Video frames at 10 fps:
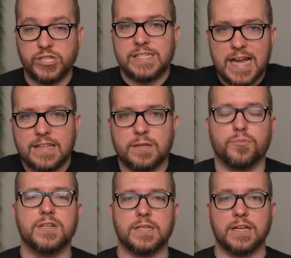she's not the
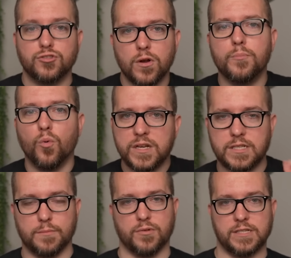president. Trump
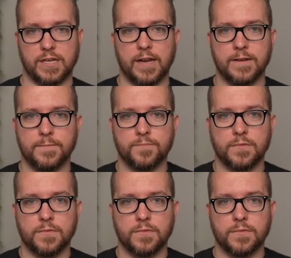was the president.